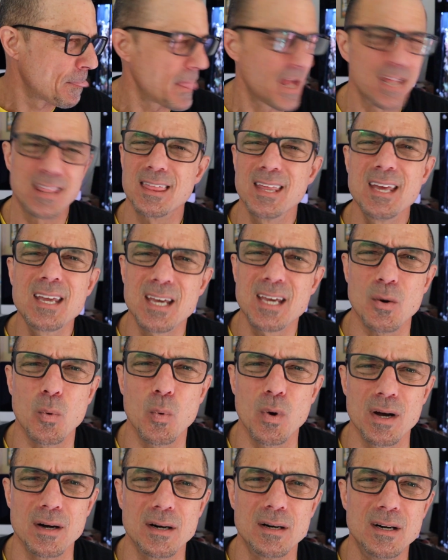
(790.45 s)
I think it
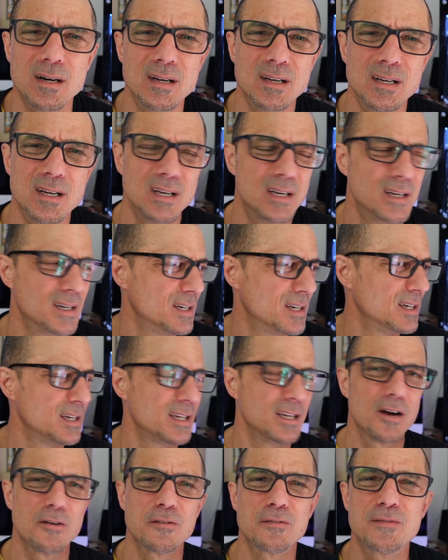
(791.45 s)
will.
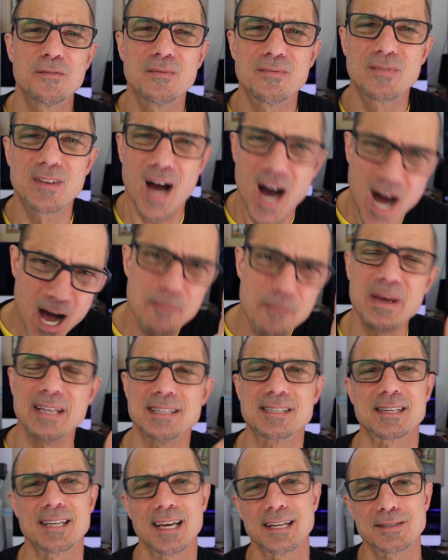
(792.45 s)
You know, if
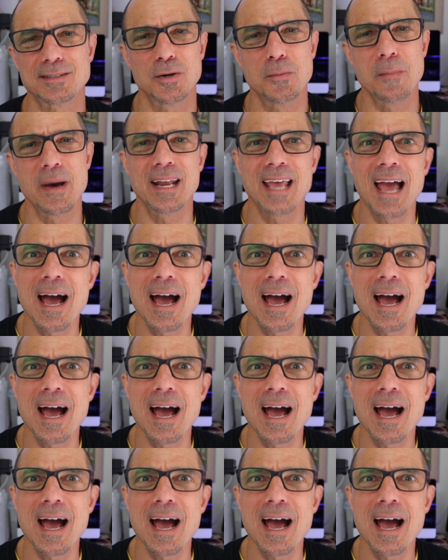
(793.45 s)
comments get too many,